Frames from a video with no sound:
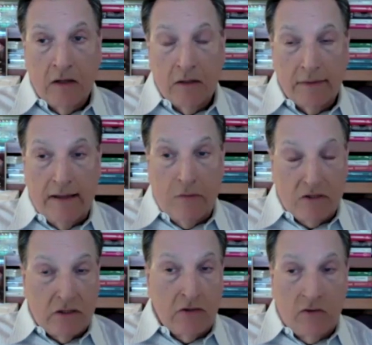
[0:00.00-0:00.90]
that was
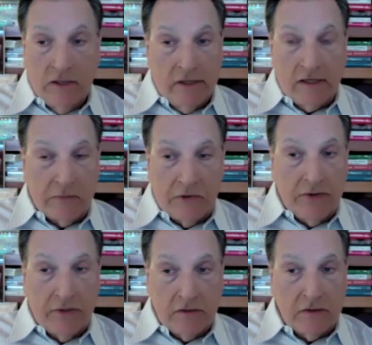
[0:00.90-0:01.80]
a learning
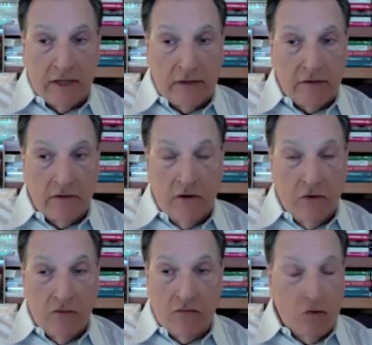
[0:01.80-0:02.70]
experience that no
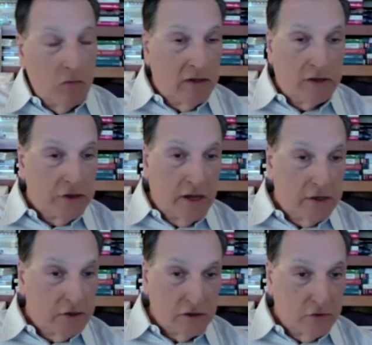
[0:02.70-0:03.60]
formal
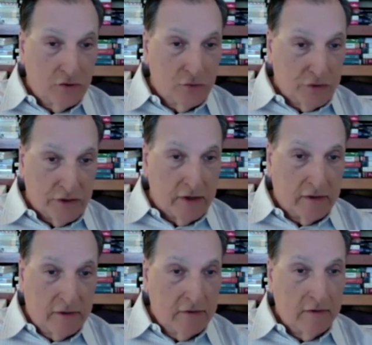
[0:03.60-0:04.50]
education could duplicate.
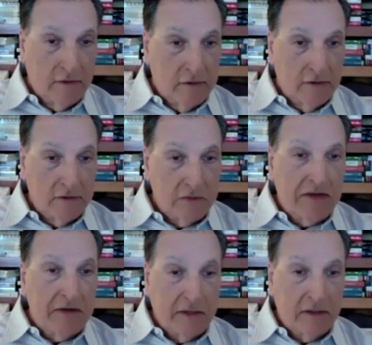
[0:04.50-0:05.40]

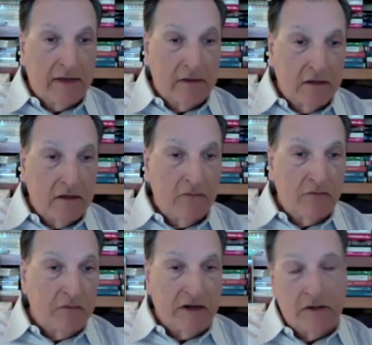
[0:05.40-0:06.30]
Spending that time from
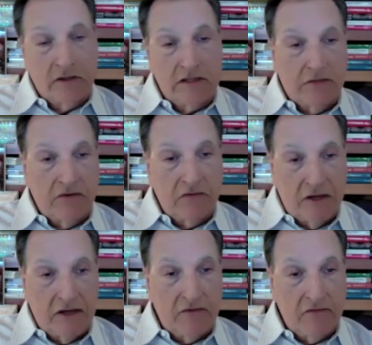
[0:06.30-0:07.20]

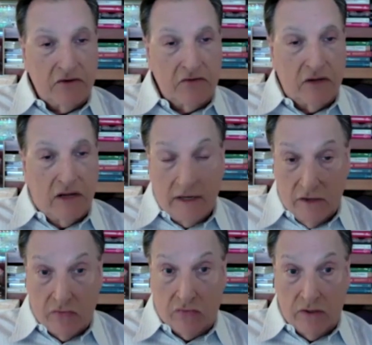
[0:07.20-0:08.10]
1975 to
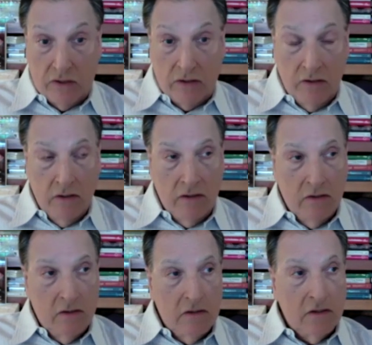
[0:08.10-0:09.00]
83,
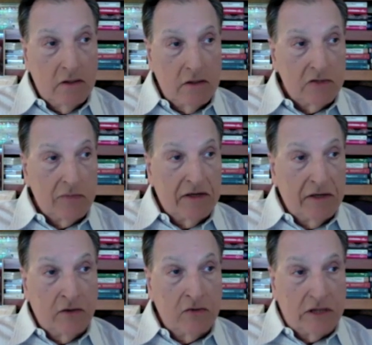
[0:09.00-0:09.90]
spending
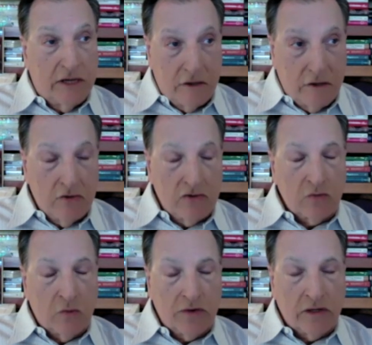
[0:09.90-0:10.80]
those 8 years
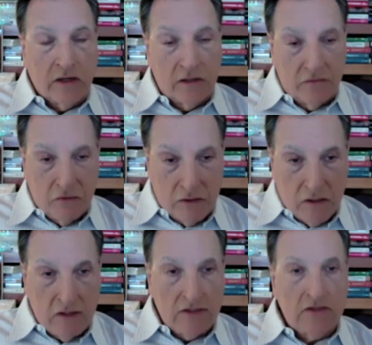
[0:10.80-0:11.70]
working on the front
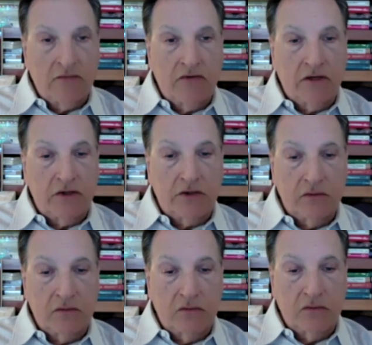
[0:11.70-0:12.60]
lines of
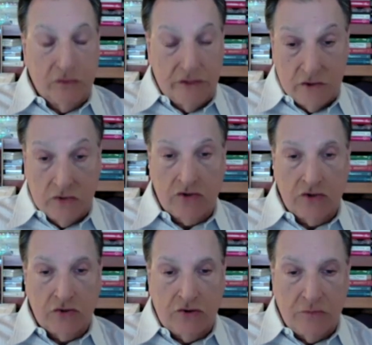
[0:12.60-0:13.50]
addiction research
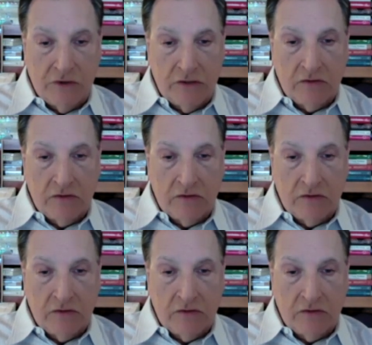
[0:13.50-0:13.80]
and treatment